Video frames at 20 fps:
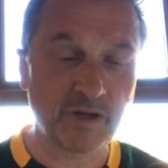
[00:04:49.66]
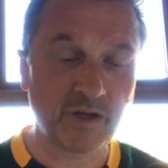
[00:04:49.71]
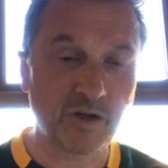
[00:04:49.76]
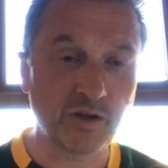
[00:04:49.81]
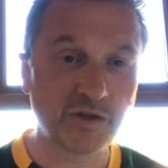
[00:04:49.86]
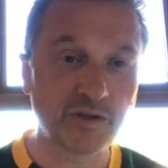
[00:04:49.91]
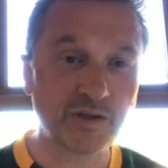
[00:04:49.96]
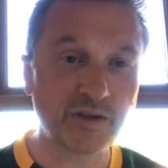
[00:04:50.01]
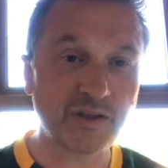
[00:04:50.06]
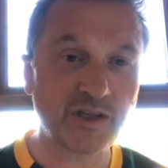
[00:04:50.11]

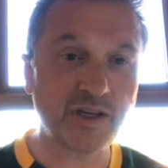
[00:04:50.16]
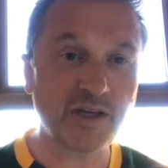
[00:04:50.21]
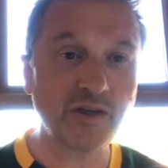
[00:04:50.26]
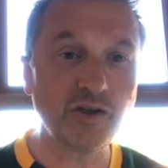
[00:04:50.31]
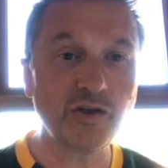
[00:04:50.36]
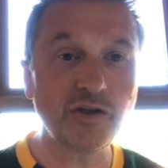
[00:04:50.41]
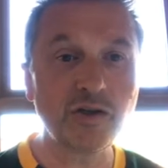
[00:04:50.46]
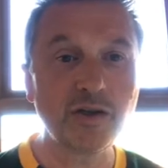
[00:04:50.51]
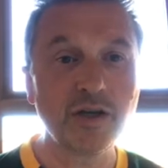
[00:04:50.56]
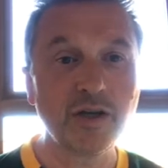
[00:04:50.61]

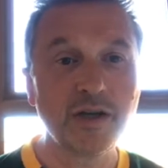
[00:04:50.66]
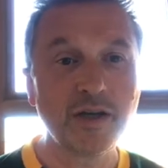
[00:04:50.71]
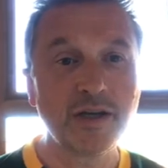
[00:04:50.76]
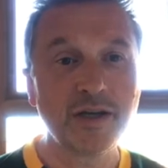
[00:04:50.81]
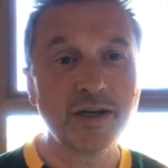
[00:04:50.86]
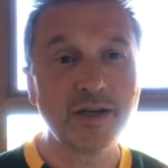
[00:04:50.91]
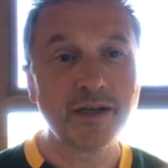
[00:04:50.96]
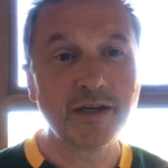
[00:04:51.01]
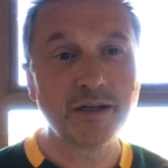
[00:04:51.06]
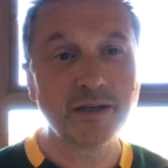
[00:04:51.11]
Continue
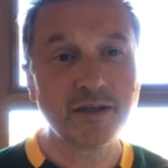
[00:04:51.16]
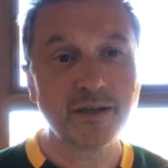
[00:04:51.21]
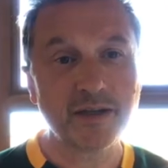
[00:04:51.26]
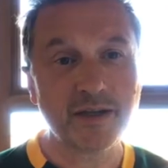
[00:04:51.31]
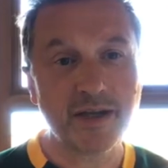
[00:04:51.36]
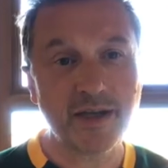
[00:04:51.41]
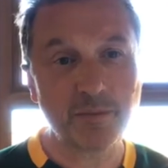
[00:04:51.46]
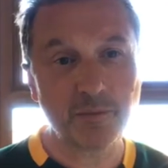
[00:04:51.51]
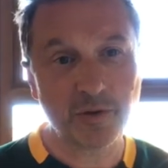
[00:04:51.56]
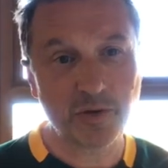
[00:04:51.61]
to
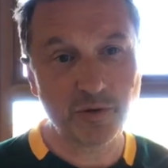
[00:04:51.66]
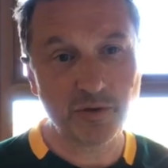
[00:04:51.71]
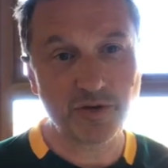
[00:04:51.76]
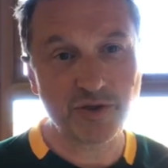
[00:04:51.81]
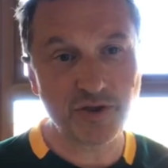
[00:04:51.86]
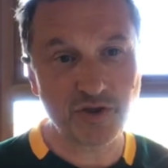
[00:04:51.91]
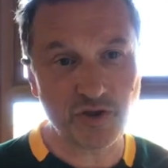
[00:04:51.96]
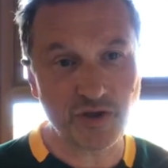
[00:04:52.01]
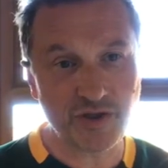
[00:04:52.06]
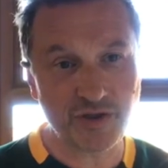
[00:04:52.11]
keep close
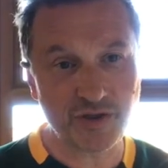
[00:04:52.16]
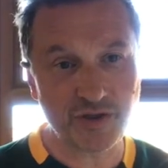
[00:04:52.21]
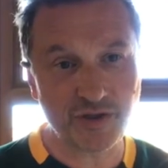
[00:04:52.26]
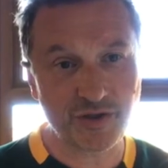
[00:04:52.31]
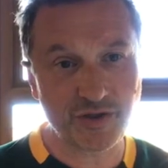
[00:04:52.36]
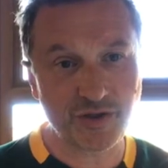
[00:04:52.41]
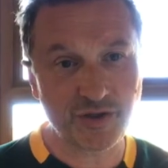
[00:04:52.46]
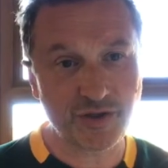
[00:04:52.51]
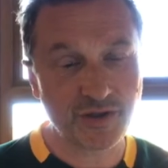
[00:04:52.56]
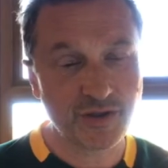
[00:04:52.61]
to
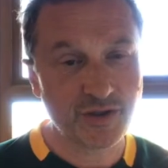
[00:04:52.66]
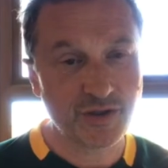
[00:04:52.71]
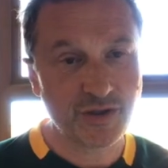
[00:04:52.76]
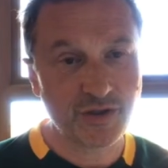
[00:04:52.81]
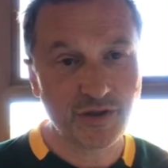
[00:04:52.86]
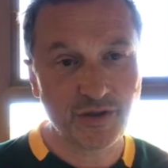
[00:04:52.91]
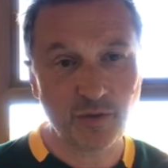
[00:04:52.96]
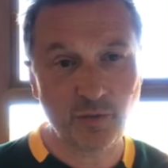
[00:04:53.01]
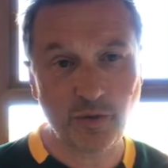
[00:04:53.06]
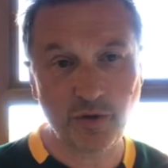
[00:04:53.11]
Jesus,
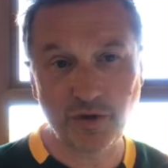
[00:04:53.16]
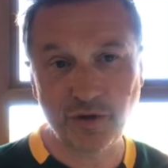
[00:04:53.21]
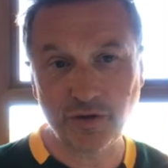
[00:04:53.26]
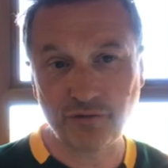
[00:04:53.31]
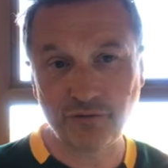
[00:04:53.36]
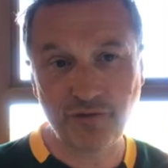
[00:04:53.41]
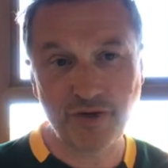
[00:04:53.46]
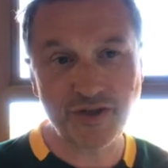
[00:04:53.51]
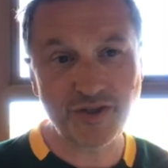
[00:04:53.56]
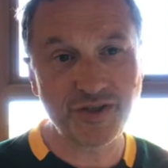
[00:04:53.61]
the one who's
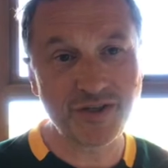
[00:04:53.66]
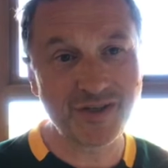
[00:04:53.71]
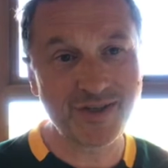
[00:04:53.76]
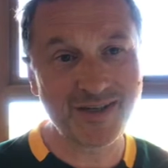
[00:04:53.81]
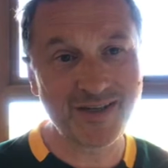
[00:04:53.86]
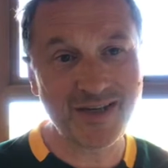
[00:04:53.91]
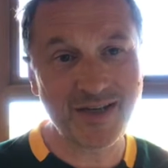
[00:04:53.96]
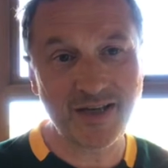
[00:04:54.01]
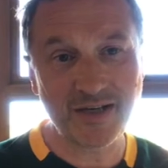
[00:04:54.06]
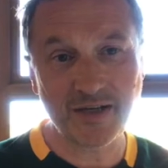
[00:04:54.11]
risen
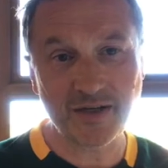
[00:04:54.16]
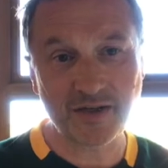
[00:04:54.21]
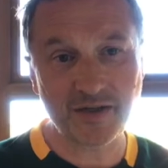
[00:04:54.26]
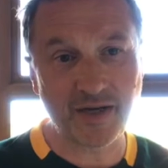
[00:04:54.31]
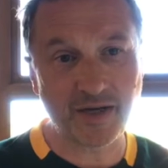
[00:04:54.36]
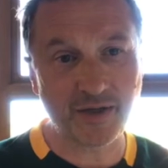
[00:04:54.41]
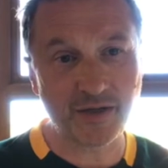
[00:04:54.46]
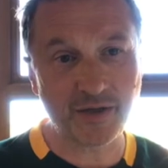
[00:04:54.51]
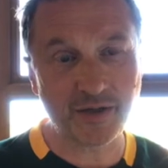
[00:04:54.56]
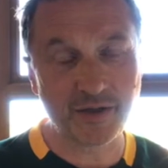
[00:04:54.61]
and
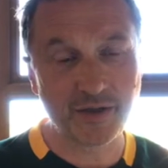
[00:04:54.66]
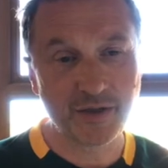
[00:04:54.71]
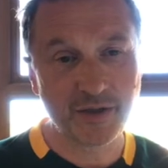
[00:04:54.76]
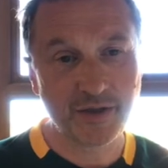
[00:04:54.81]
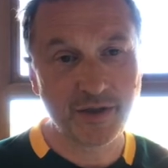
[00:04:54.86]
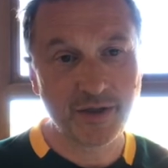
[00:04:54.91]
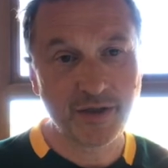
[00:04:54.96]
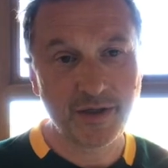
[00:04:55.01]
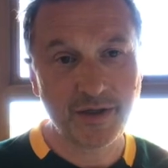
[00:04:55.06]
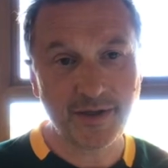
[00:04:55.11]
ascended
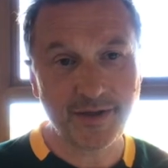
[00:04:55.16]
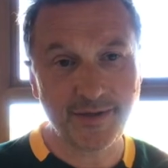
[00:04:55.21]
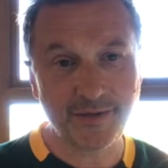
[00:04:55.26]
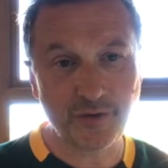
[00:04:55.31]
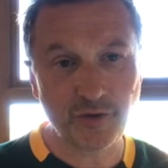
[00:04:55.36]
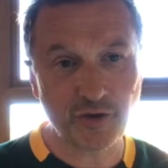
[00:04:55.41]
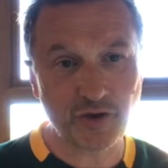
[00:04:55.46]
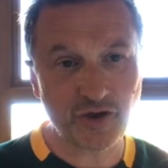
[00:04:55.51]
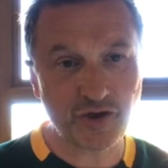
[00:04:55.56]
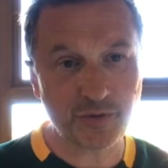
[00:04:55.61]
and
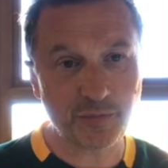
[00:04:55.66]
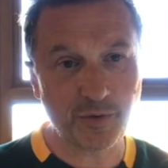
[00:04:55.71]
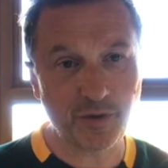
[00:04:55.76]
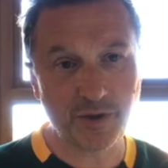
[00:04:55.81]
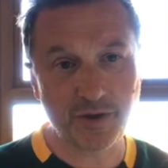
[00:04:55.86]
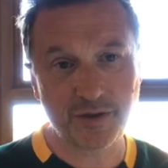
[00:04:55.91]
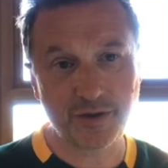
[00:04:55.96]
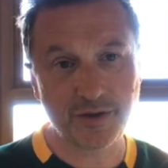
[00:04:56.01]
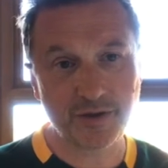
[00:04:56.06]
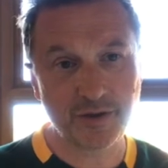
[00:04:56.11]
whose
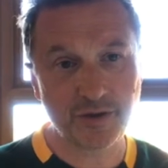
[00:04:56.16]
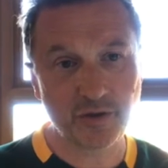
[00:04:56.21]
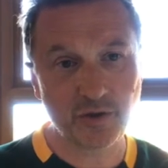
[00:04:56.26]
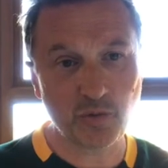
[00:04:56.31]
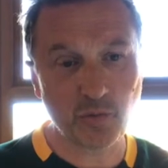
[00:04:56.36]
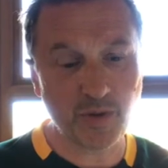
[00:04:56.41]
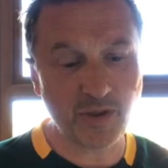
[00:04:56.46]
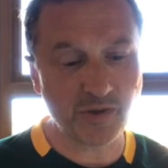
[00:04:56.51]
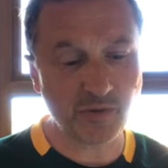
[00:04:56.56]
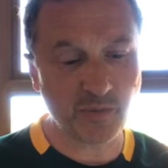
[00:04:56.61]
Spirit
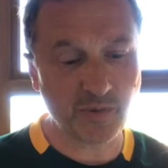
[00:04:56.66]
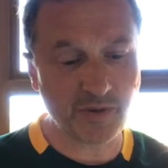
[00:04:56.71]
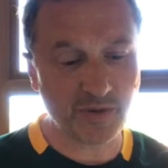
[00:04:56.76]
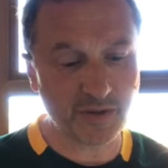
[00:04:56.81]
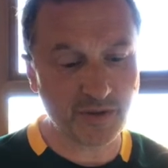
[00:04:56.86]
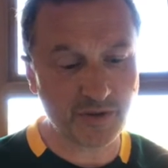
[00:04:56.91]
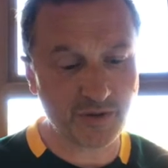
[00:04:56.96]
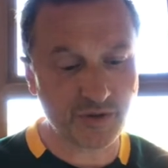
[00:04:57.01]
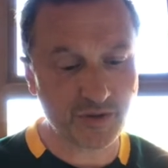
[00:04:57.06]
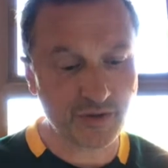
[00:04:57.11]
dwells
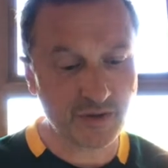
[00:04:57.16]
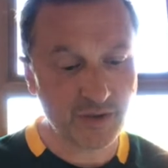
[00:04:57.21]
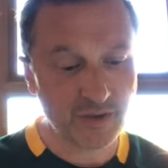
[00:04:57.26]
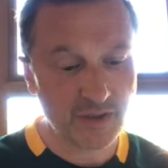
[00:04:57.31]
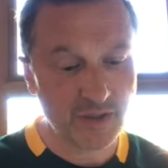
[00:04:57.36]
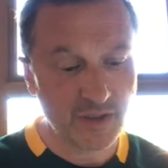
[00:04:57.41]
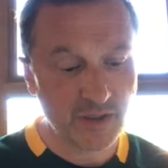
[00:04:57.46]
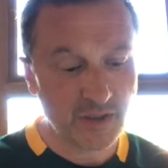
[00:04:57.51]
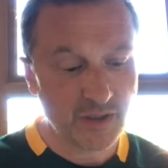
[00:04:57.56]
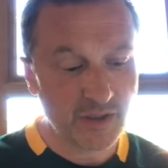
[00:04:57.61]
within us.
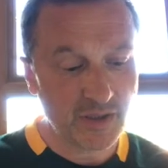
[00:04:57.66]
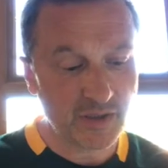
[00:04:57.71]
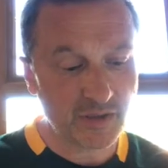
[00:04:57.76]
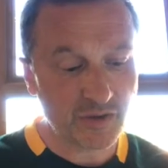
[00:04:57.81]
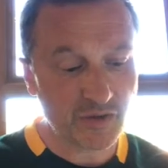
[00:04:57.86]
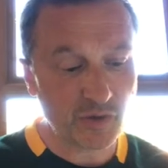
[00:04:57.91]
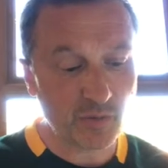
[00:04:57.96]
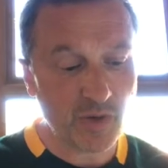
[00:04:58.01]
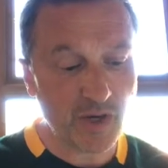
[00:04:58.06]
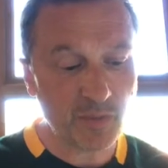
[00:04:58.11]
And
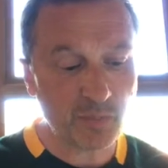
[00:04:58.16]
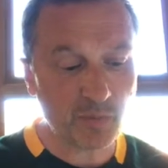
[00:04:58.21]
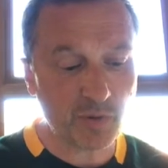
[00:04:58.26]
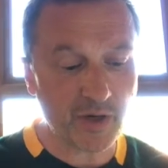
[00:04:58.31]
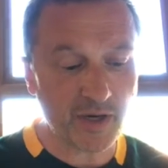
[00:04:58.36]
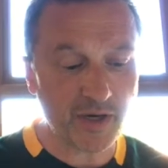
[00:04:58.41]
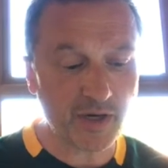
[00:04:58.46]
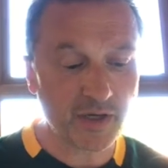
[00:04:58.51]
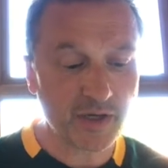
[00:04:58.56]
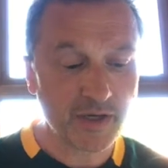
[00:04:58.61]
so I
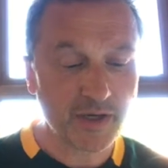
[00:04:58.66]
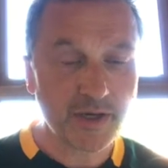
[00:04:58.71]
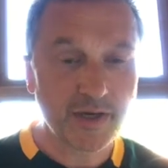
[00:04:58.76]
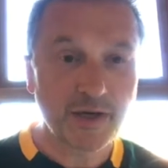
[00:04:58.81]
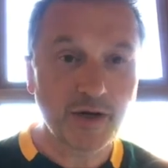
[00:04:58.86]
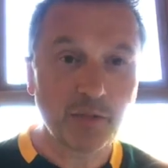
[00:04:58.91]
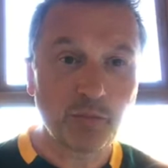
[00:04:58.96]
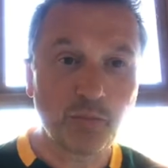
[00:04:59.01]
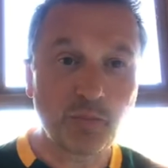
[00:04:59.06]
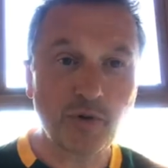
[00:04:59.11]
pray,
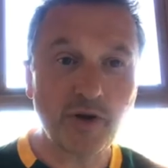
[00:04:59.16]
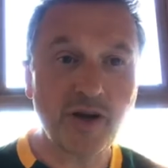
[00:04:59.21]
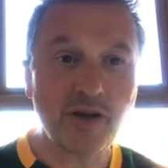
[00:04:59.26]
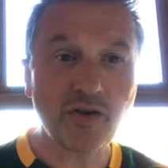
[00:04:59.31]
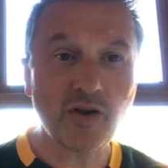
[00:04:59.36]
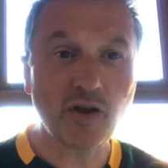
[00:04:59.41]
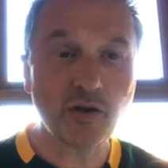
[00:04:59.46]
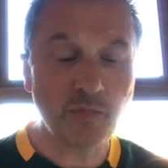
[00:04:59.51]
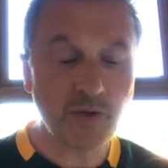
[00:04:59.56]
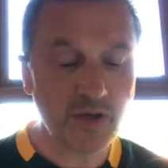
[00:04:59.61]

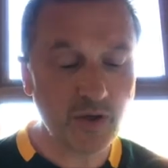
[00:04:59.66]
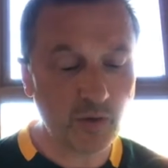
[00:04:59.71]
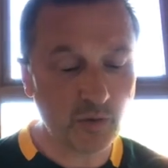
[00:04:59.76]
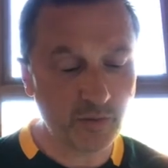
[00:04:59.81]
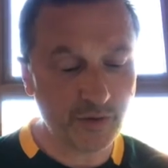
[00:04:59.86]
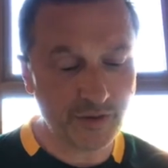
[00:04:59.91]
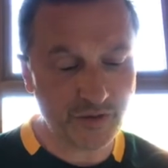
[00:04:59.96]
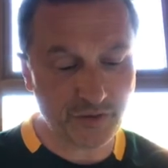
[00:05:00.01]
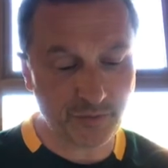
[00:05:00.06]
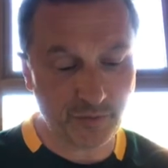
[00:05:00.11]
breathe on me,
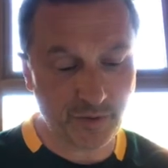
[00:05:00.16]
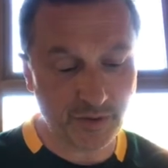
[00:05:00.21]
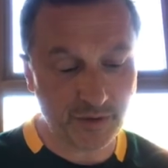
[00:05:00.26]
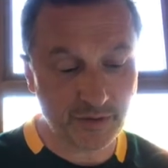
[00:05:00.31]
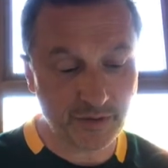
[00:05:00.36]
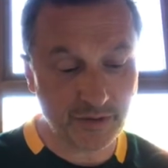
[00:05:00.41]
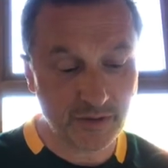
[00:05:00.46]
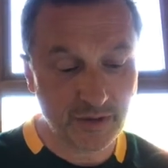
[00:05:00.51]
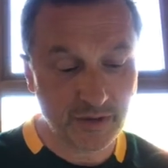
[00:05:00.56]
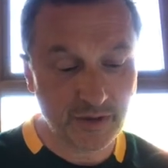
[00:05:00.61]
Holy
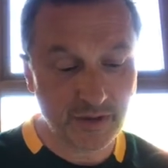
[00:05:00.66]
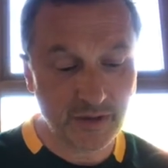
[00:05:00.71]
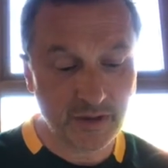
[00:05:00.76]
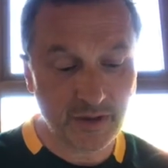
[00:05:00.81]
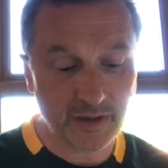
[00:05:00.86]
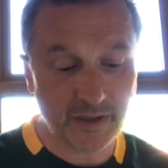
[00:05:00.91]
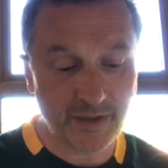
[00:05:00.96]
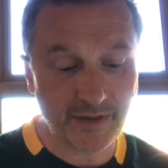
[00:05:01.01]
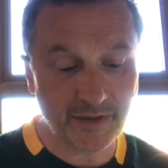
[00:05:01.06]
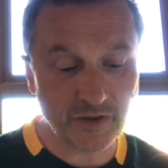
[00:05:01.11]
Spirit,
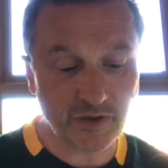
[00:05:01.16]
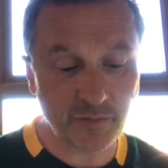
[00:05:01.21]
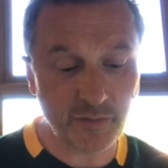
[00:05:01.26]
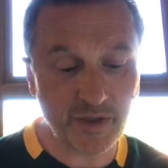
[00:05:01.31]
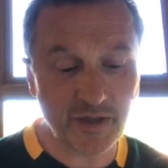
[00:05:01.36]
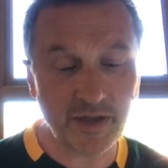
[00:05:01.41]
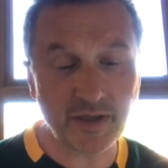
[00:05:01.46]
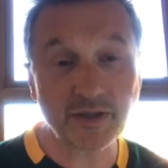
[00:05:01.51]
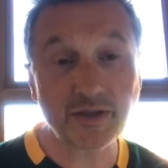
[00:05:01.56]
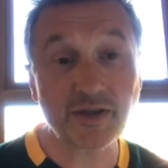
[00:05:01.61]
cleanse
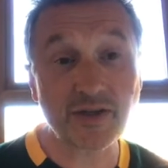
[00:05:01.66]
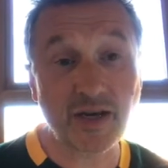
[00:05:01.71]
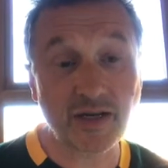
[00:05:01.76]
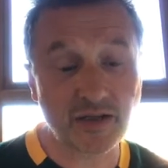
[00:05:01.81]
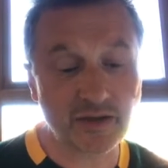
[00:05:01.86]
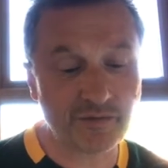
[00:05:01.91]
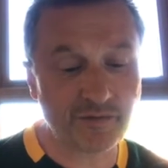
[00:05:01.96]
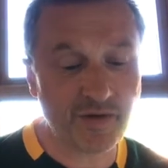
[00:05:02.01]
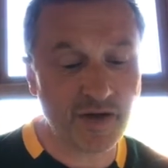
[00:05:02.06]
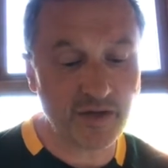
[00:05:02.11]
me and
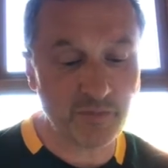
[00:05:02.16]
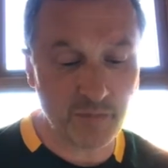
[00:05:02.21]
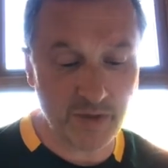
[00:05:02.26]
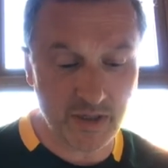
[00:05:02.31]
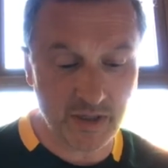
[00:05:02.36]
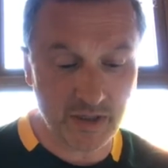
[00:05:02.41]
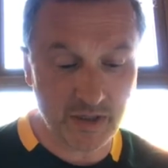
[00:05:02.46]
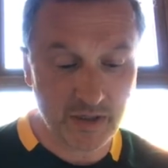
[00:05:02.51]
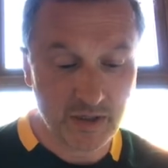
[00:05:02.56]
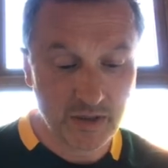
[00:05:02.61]
sanctify
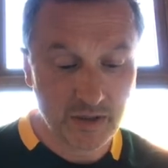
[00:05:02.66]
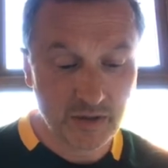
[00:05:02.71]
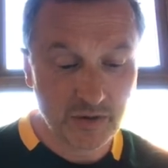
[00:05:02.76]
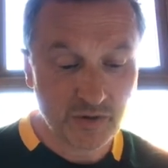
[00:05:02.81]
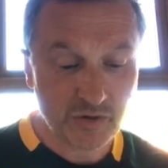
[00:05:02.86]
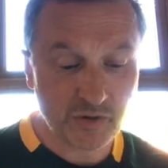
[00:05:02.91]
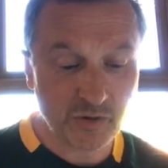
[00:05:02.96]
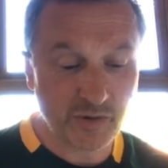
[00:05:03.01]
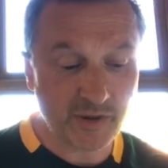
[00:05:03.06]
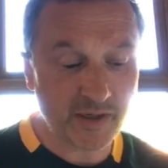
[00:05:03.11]
me,
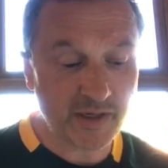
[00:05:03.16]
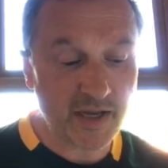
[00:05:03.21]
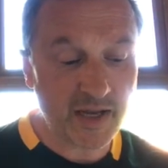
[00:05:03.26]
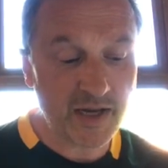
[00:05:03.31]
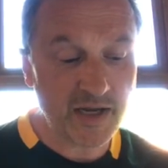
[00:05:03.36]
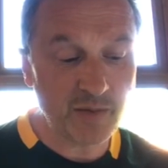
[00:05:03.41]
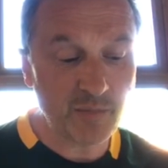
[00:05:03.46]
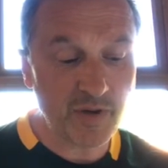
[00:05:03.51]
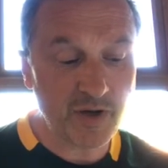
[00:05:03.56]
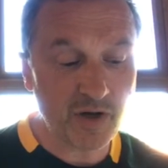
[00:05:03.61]
so that
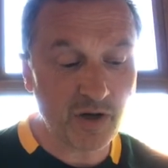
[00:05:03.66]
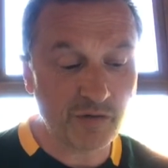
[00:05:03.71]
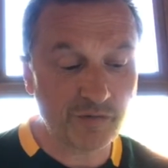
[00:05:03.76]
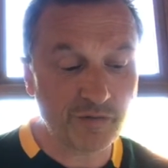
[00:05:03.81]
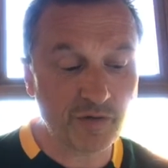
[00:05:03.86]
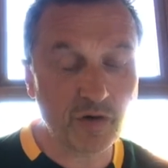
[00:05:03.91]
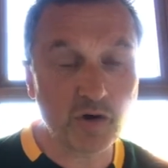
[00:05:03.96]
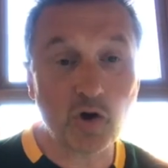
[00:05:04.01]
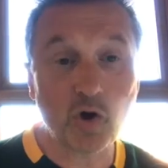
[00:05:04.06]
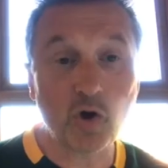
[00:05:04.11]
I may offer